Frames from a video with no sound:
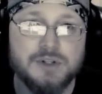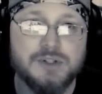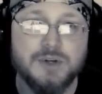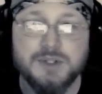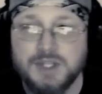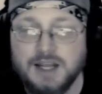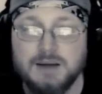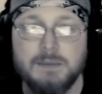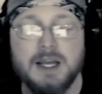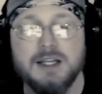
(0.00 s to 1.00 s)
so that they
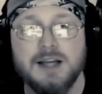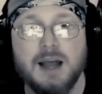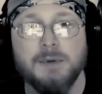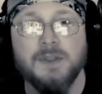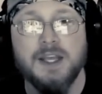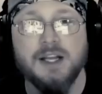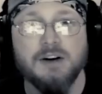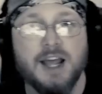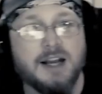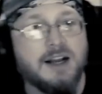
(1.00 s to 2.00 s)
can make a dime on the
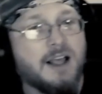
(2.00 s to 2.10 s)
internet.